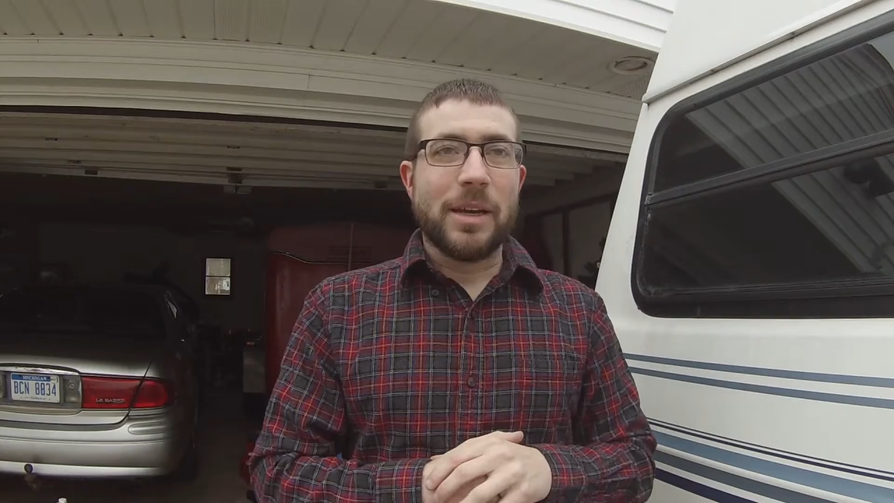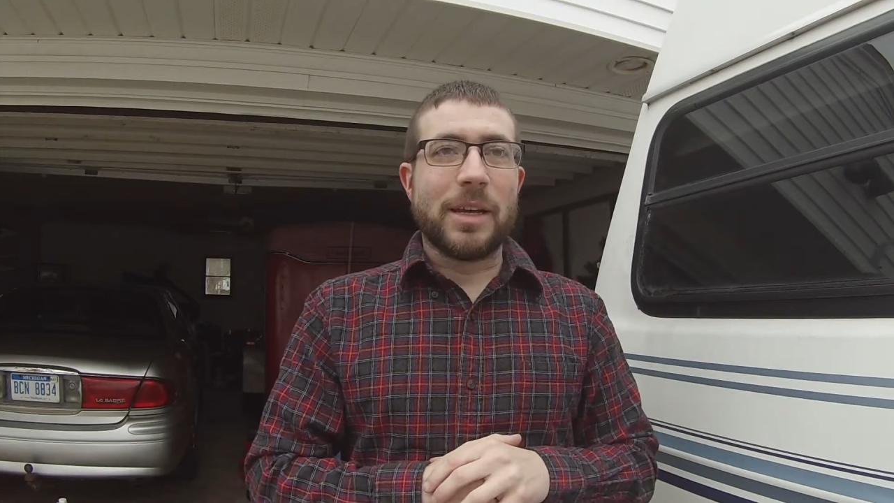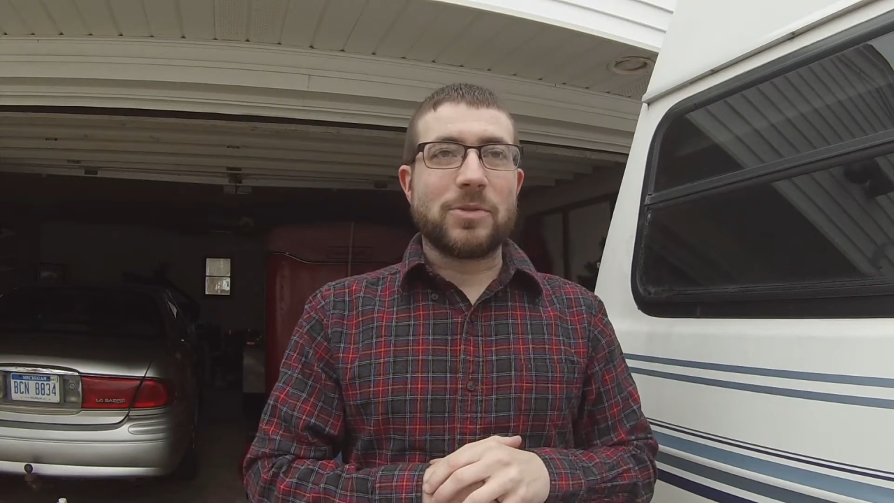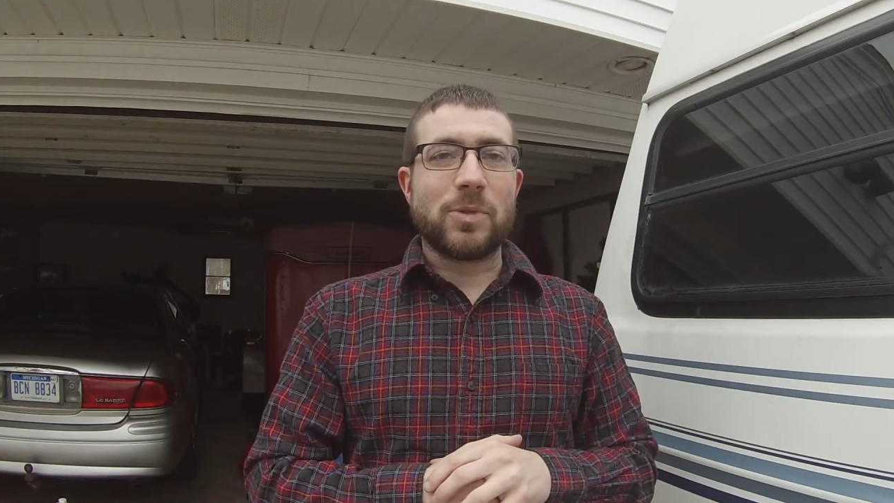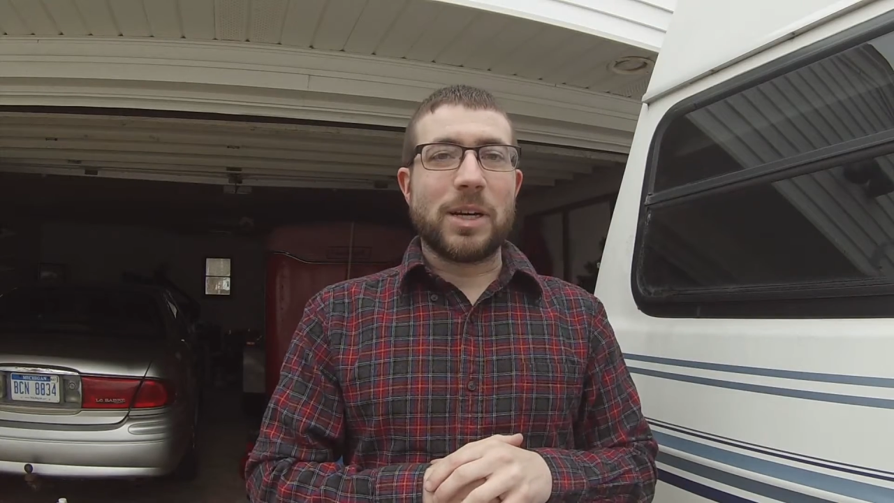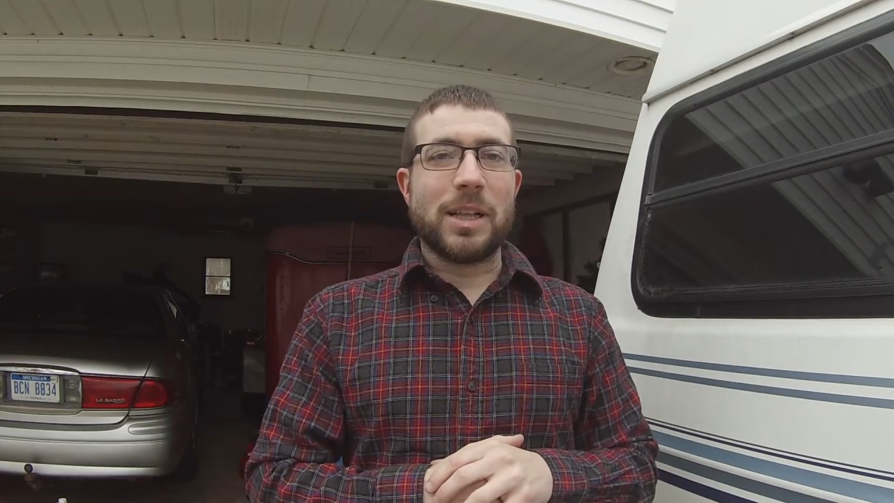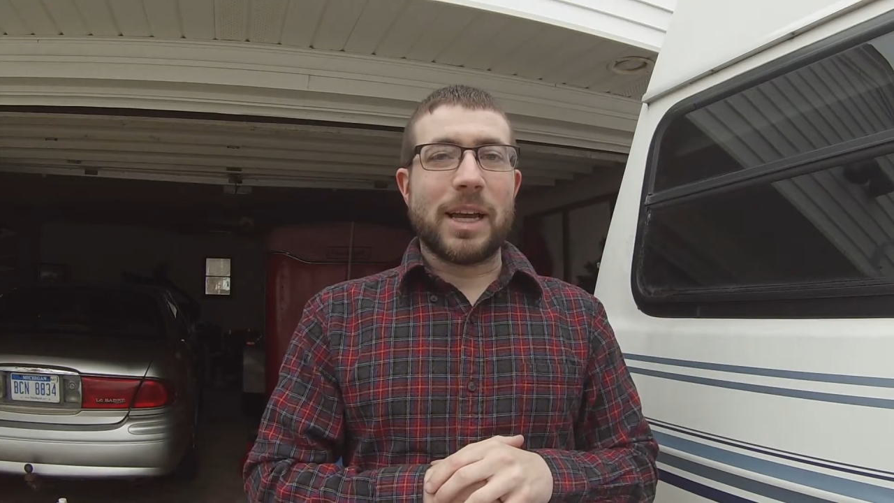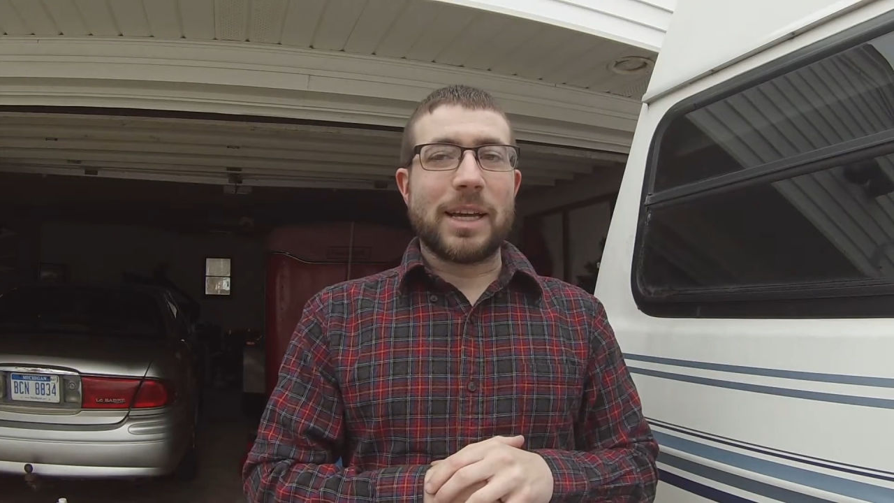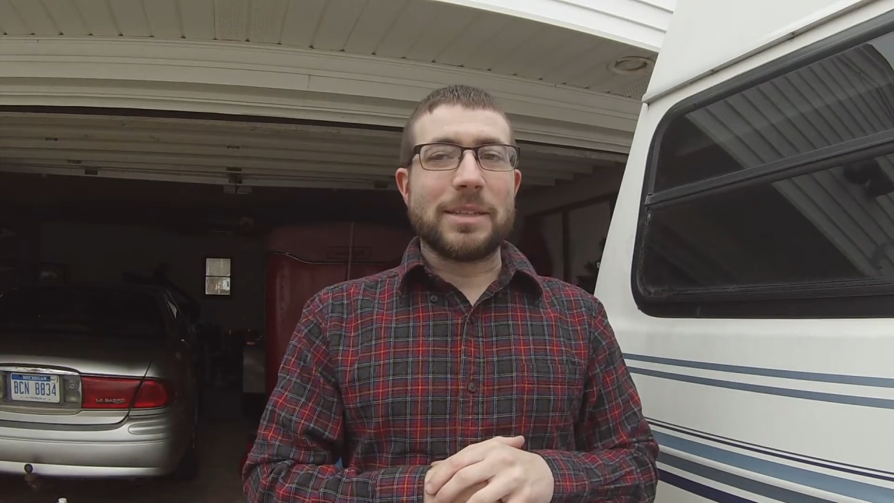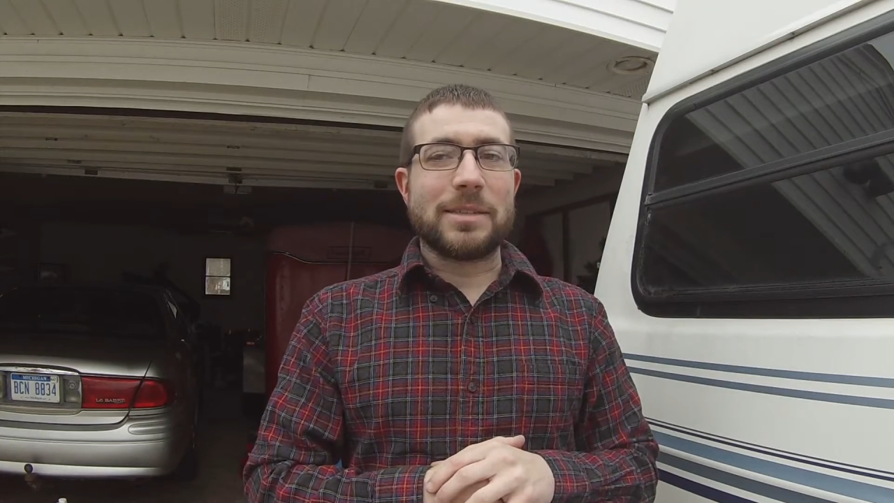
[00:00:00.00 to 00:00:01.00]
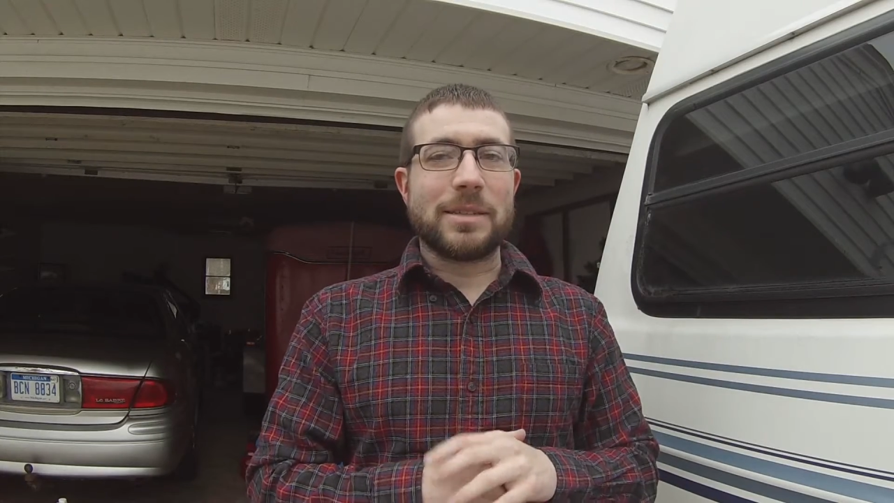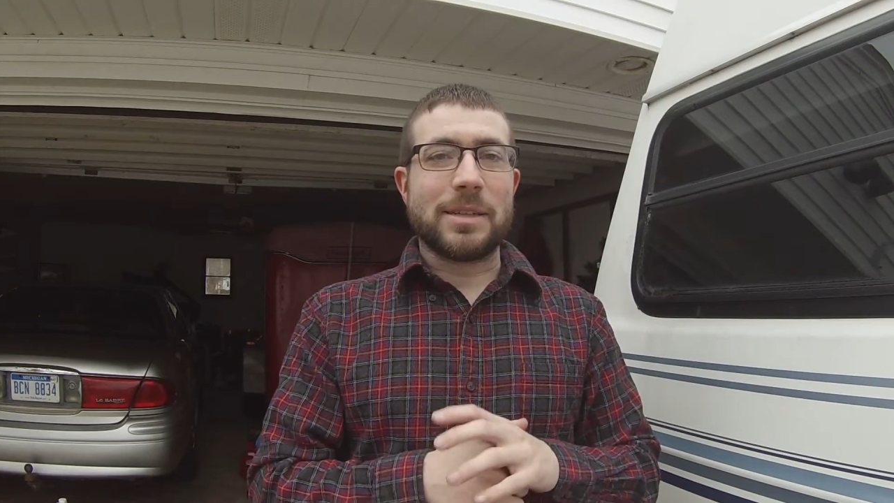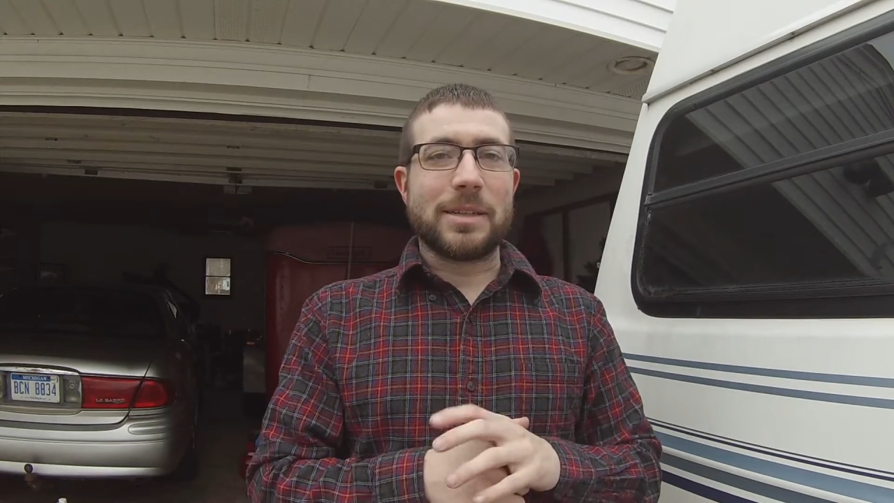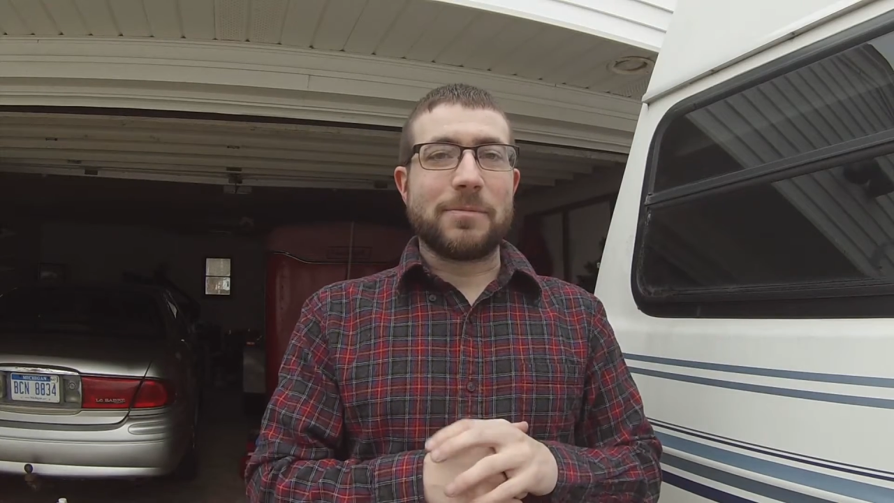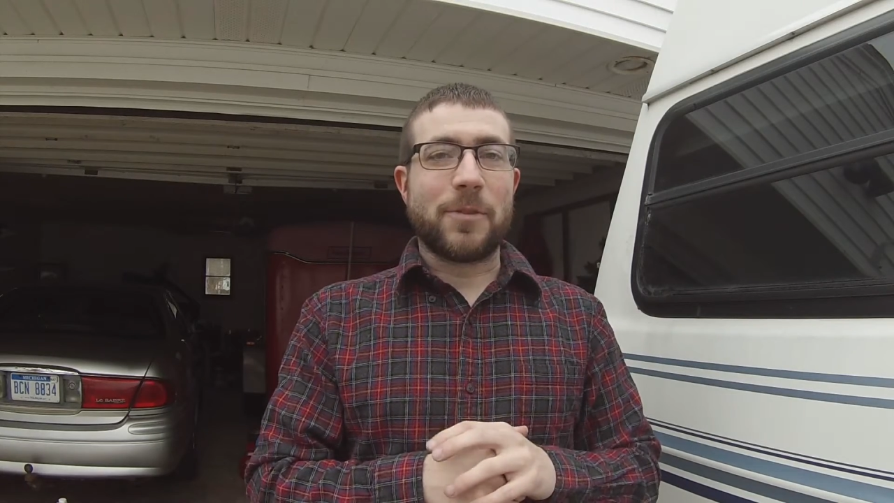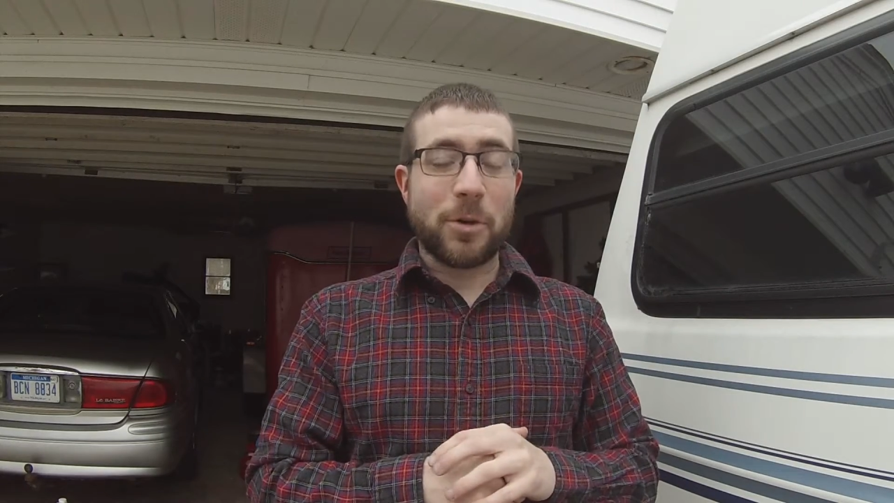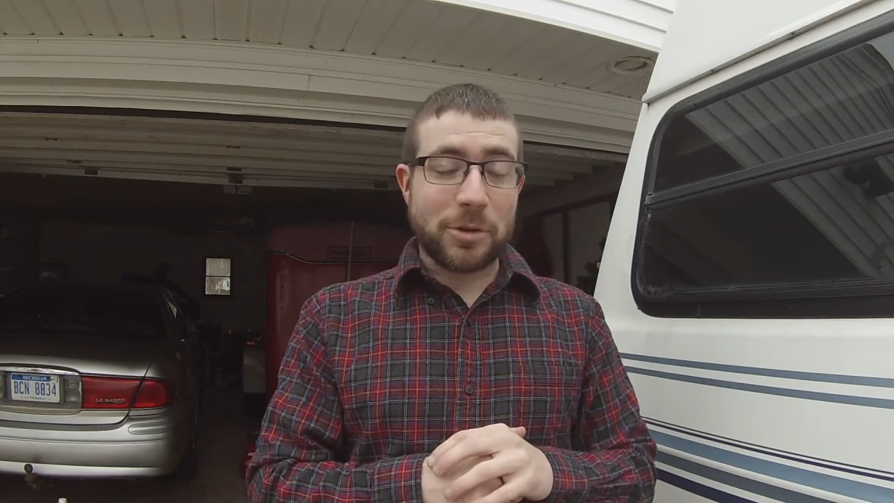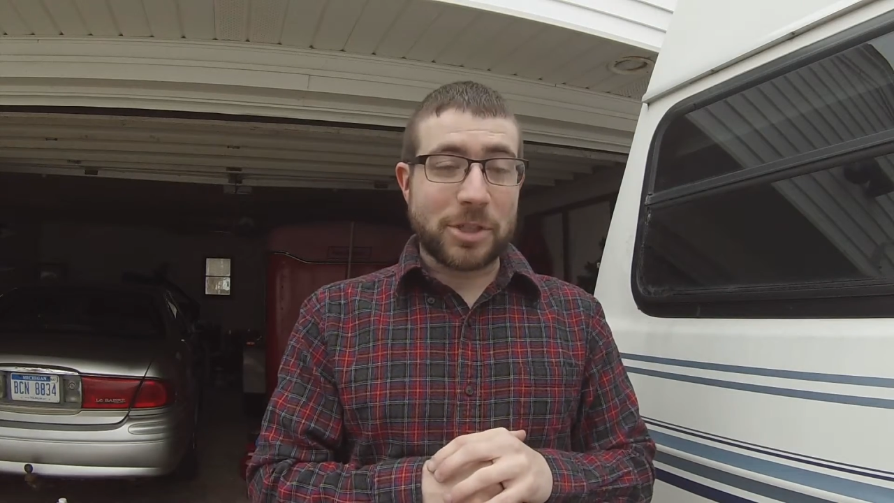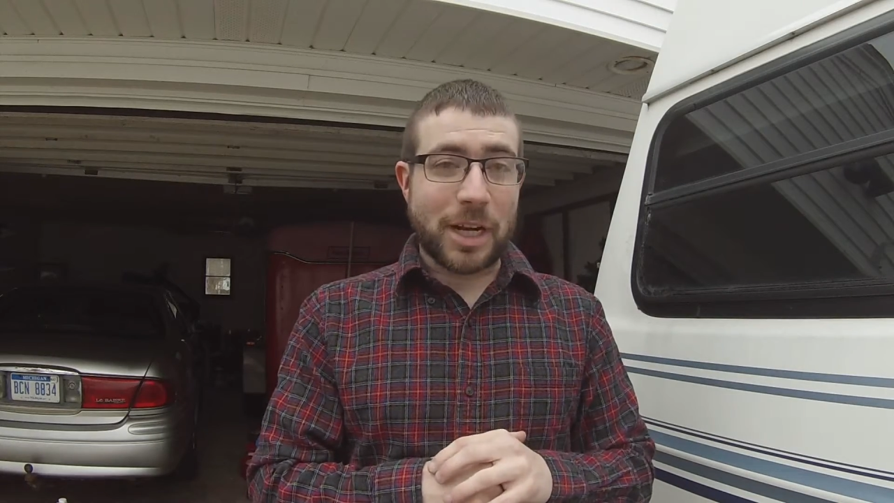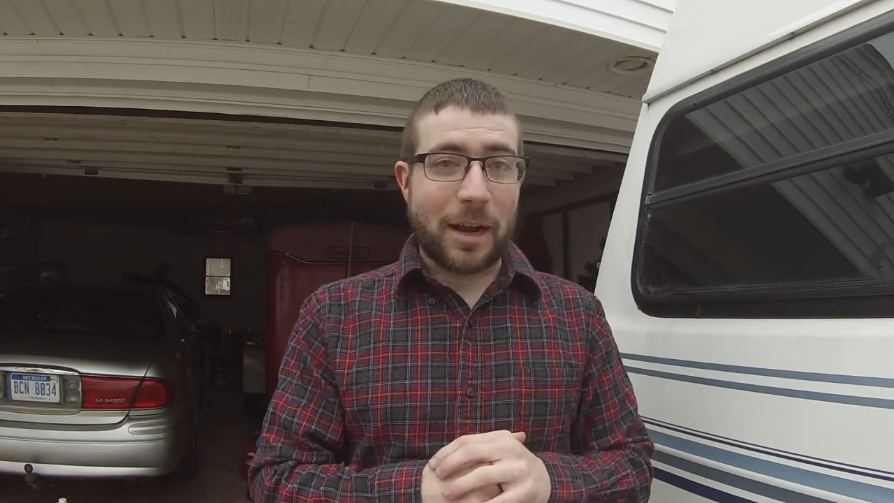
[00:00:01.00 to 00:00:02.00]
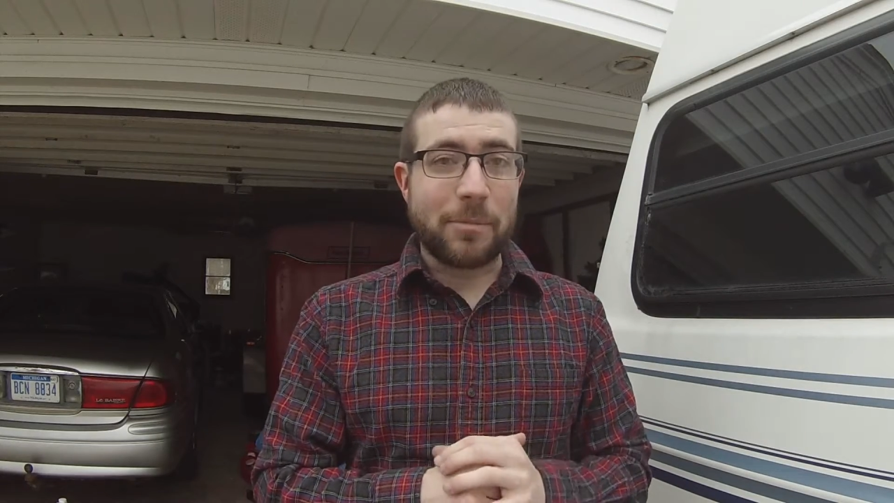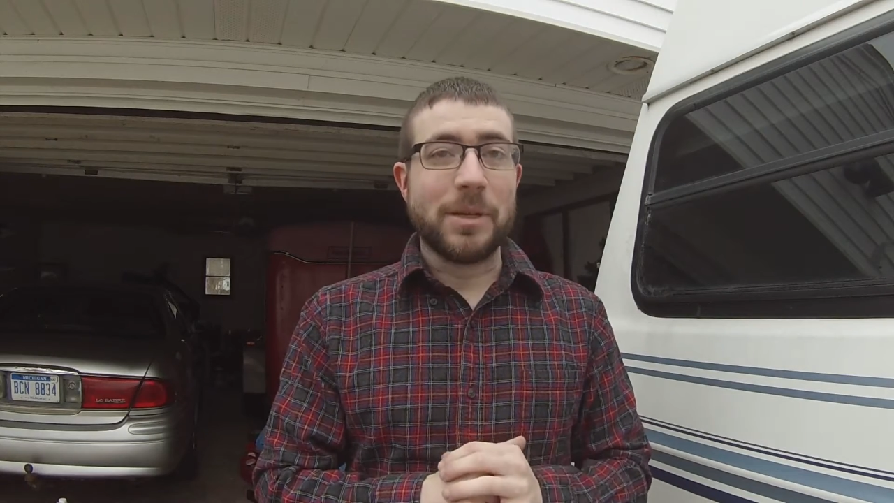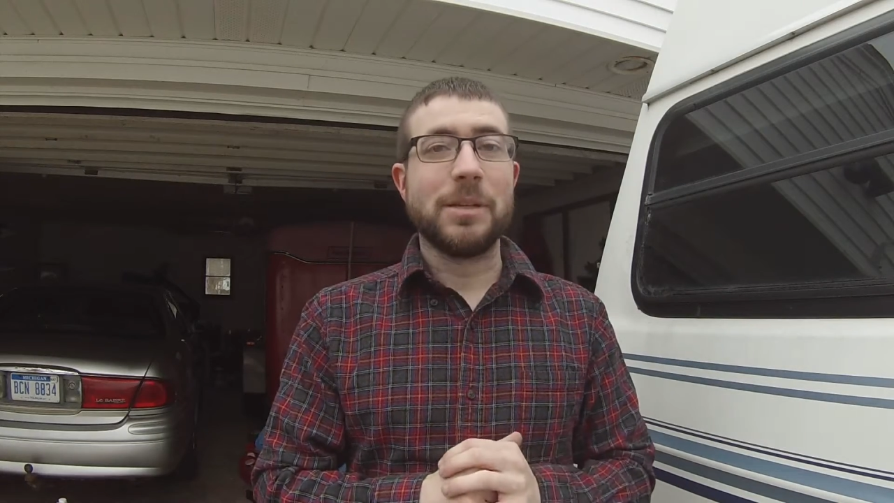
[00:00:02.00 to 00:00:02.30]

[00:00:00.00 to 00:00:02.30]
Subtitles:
as well as Photoshop.